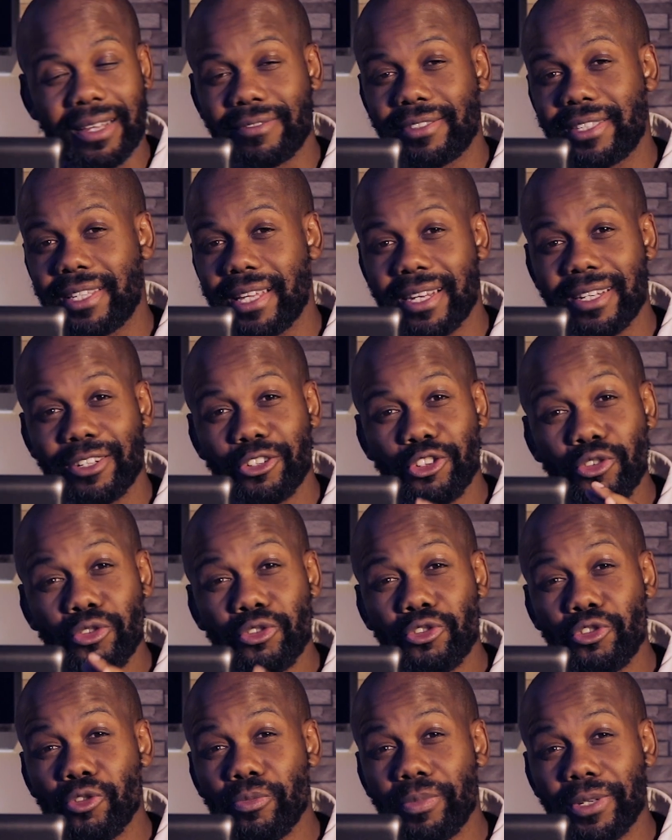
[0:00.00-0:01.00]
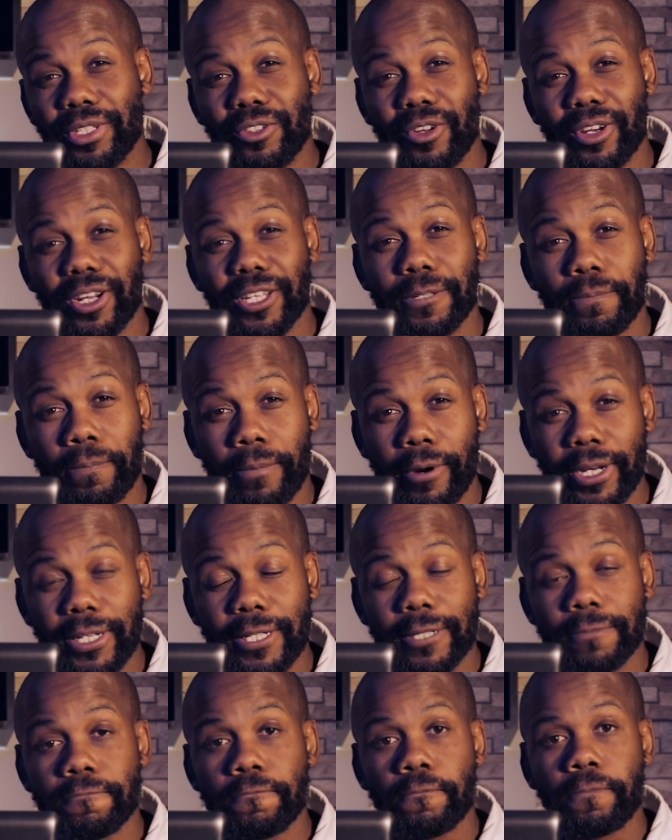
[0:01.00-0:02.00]
I've said, YouTube is not a
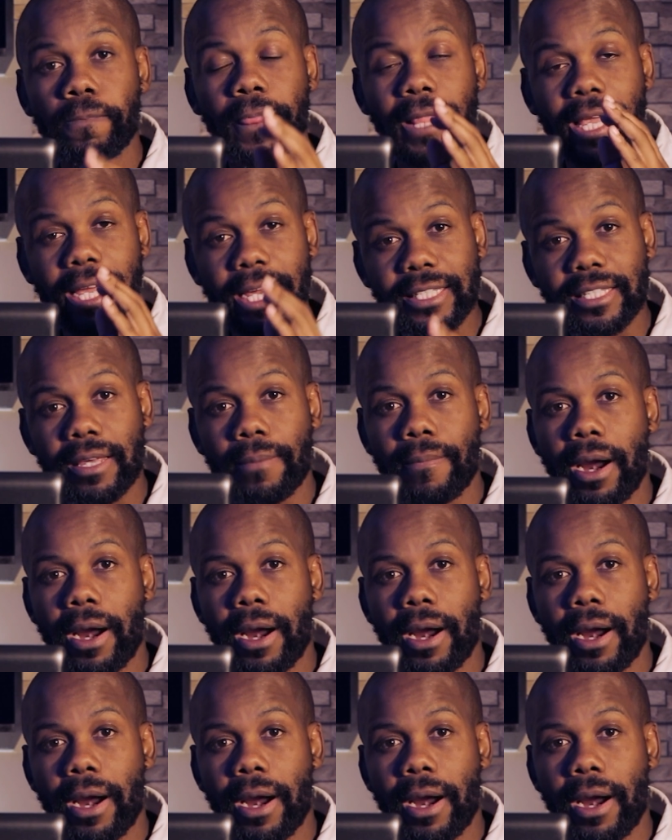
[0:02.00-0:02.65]
sprint, it's a